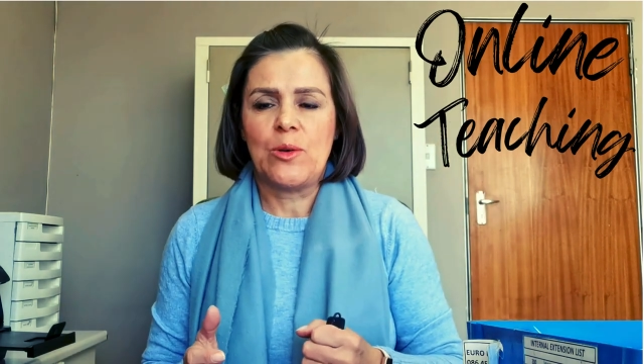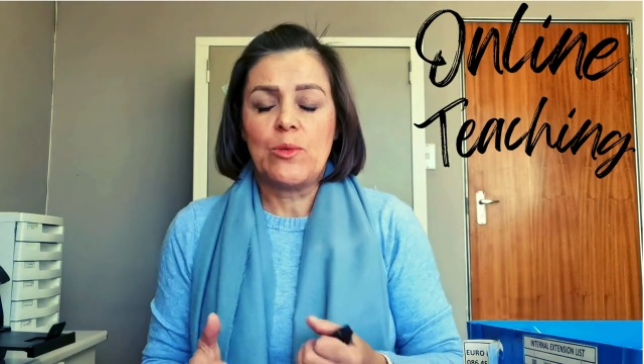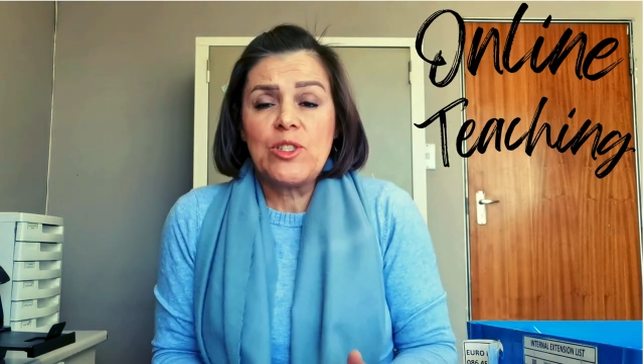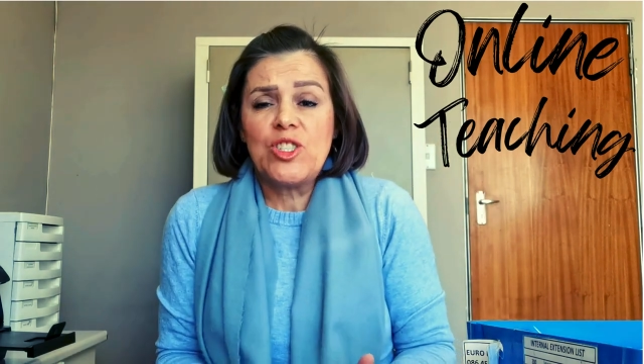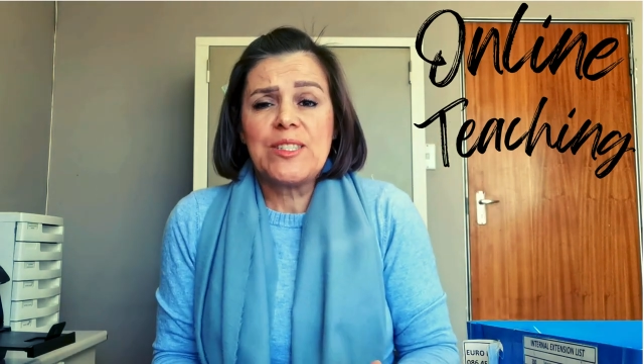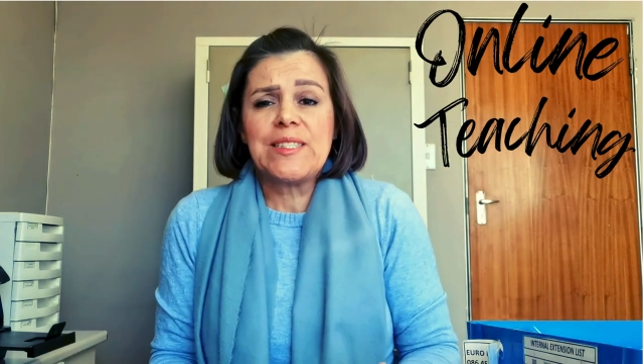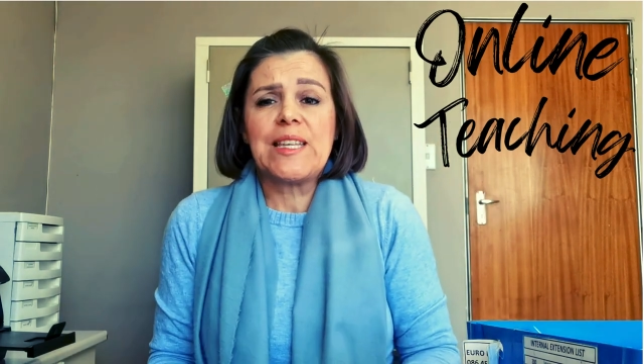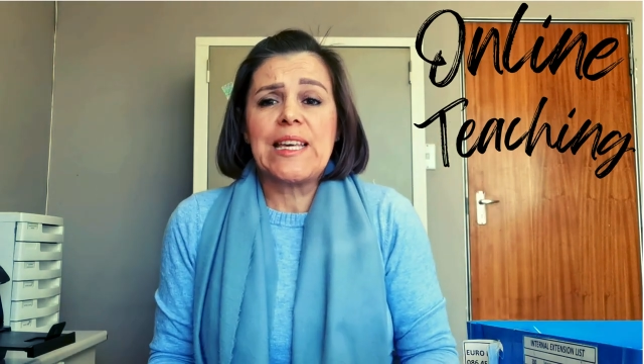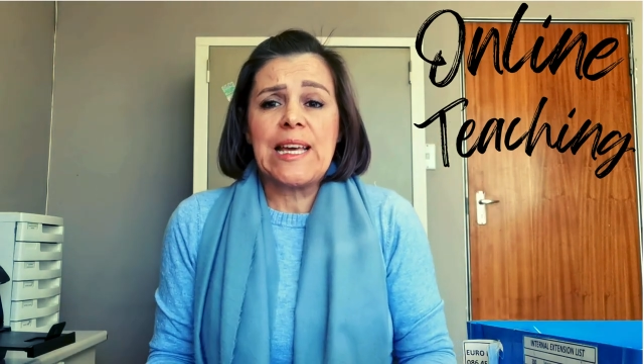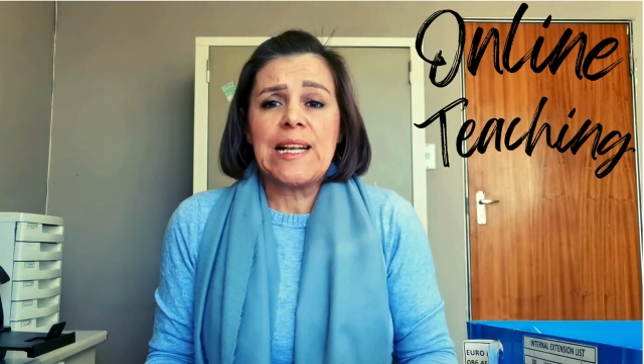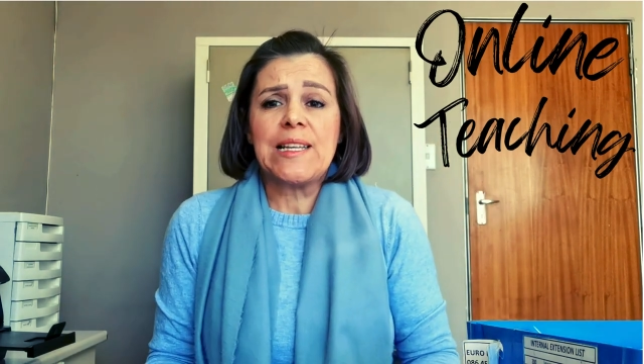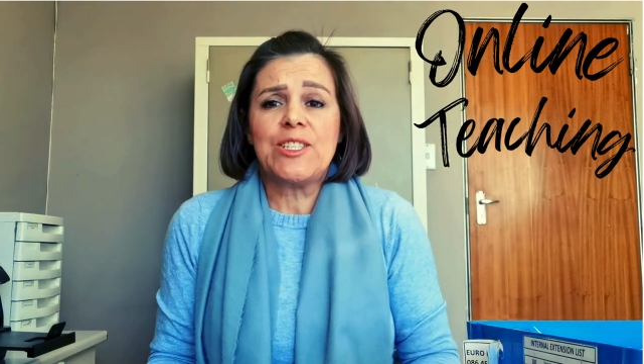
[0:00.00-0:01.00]
which is the
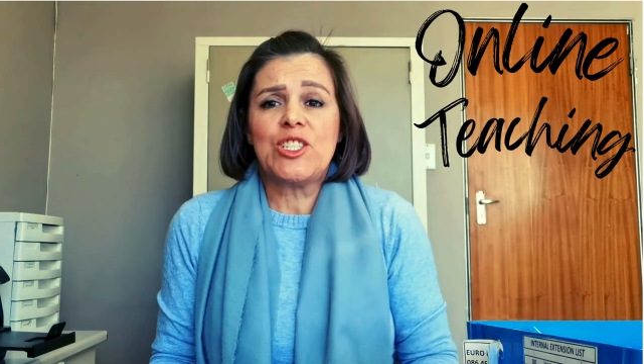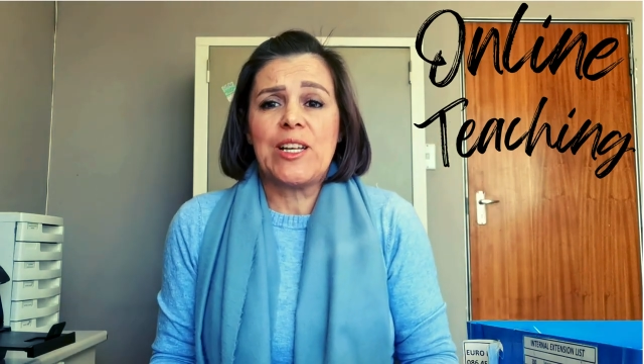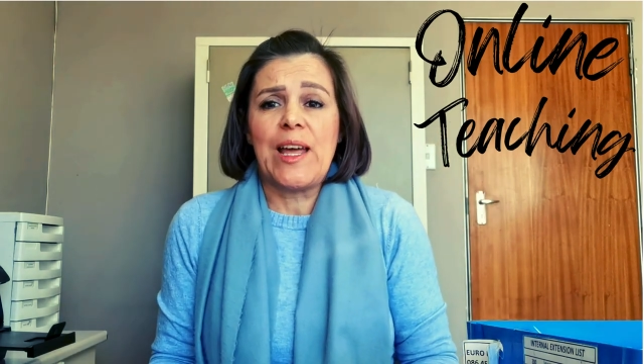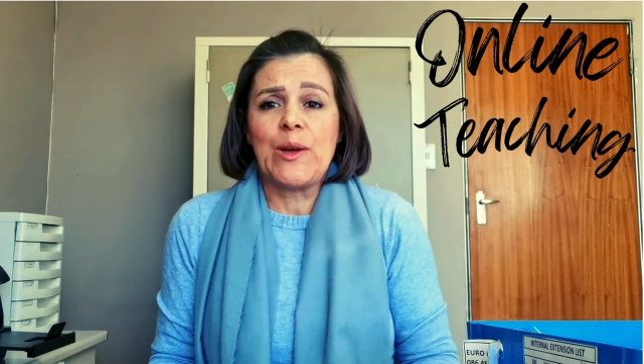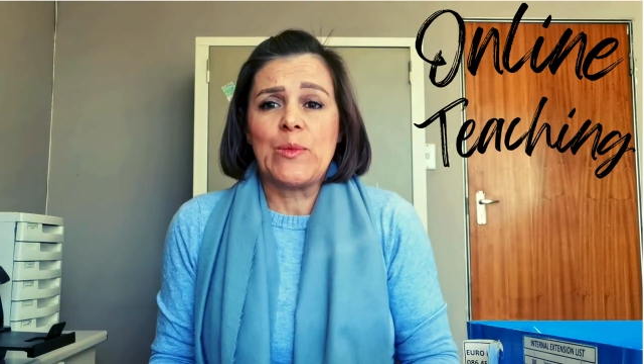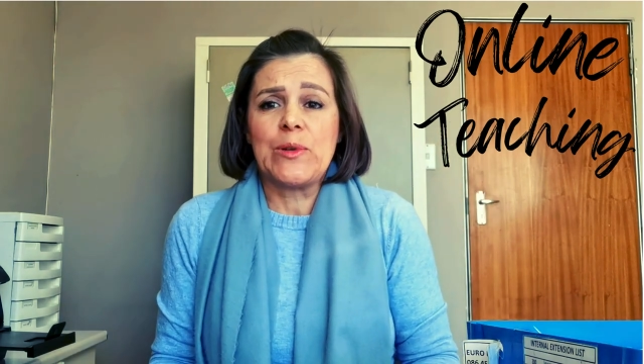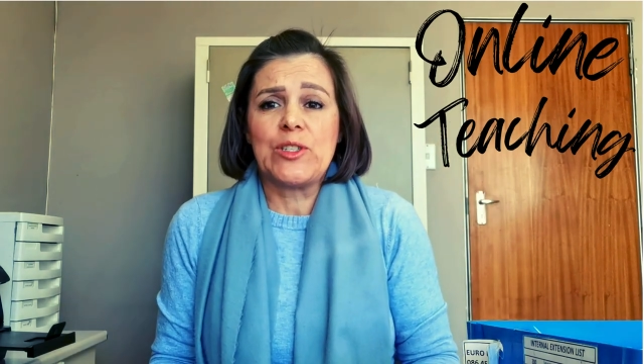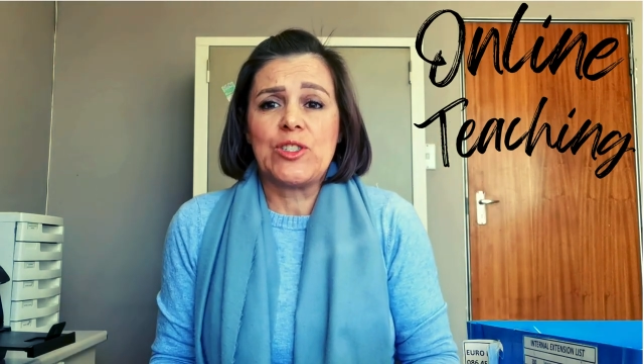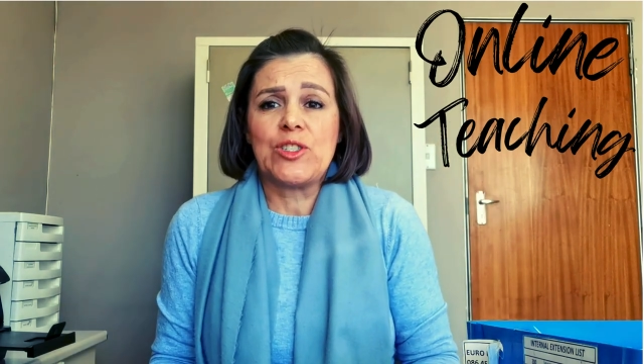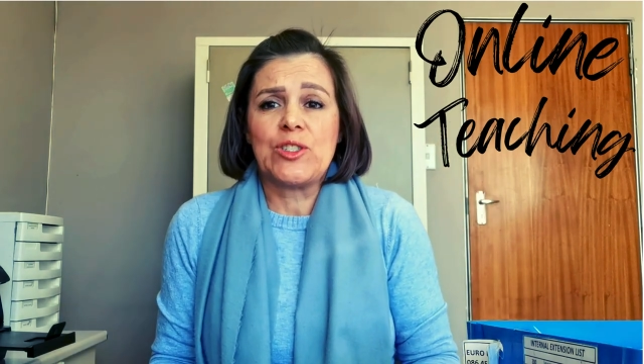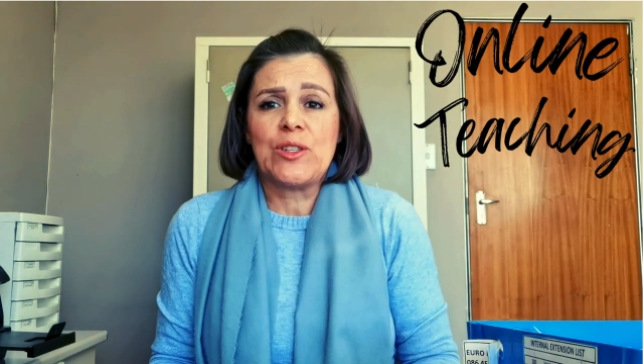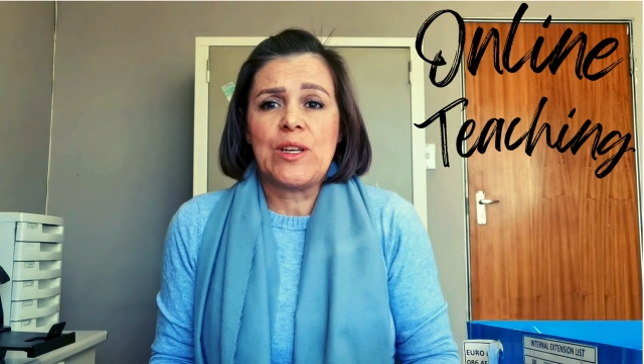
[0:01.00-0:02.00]
English
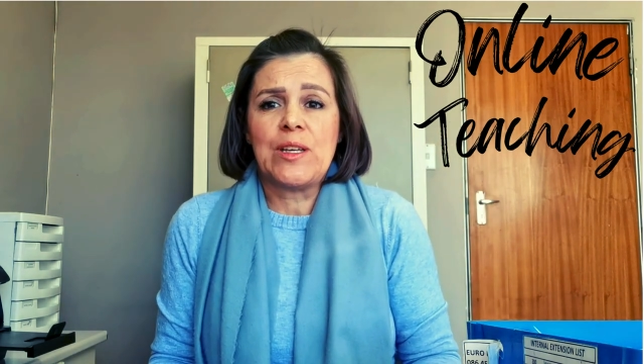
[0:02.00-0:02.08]
language,